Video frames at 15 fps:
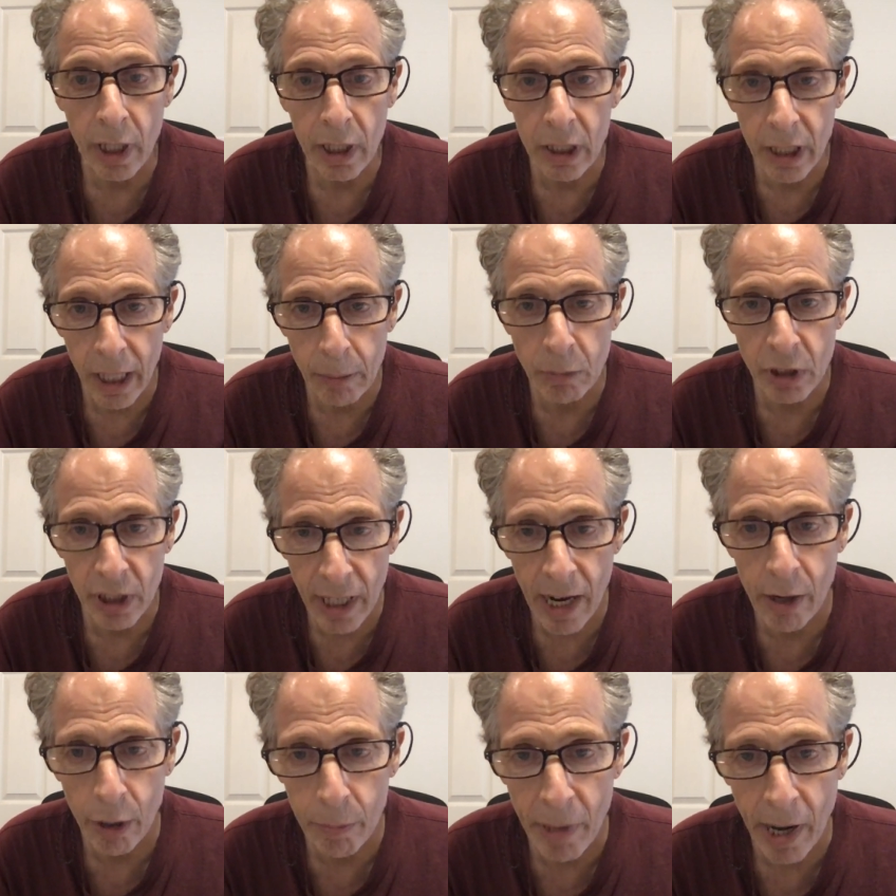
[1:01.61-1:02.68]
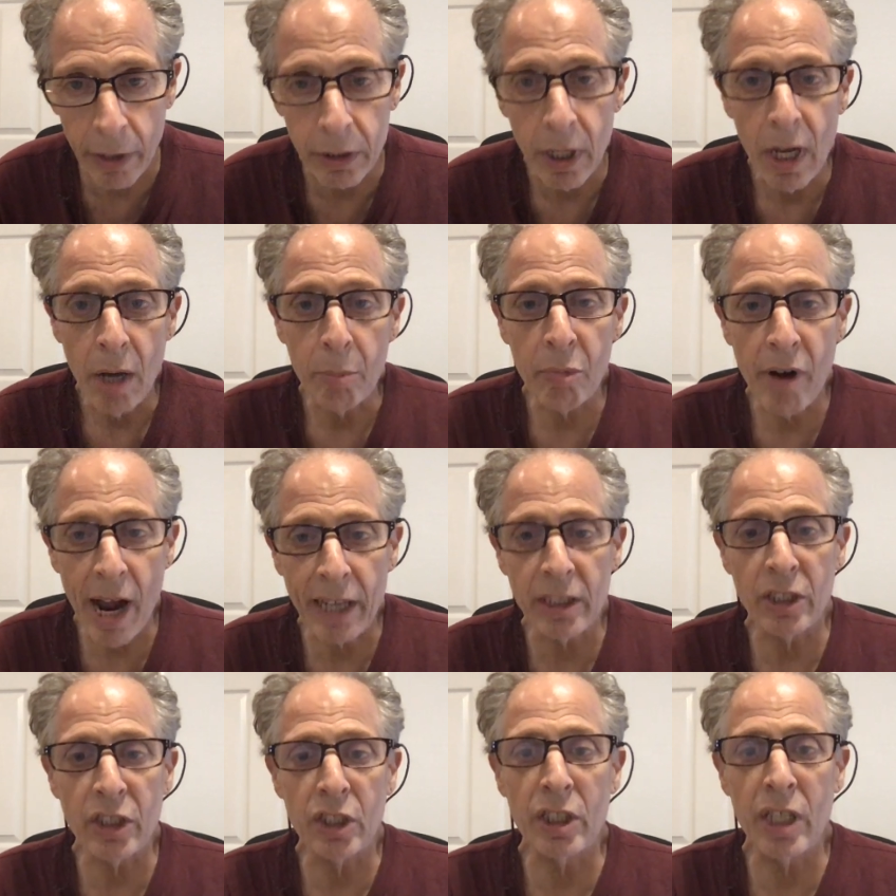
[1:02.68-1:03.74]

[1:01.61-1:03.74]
claim to care about. Practice